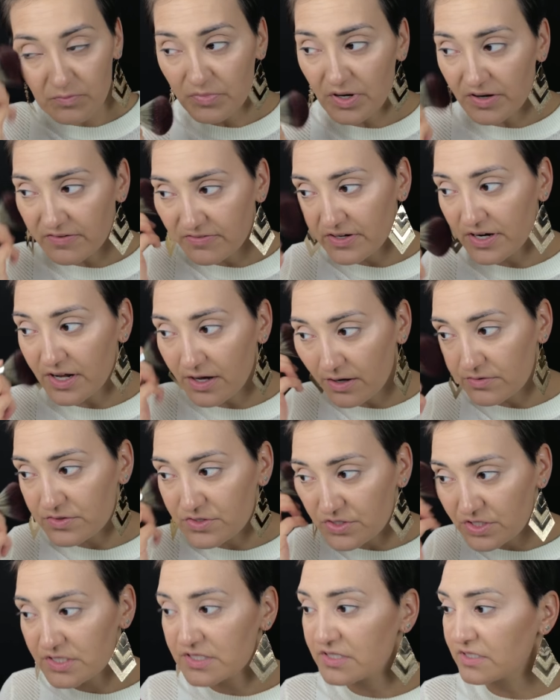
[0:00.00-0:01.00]
buff it out
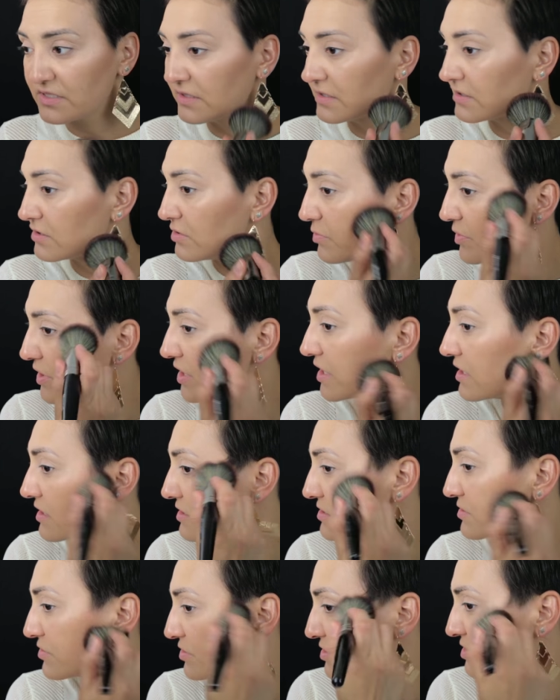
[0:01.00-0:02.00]
just a little bit so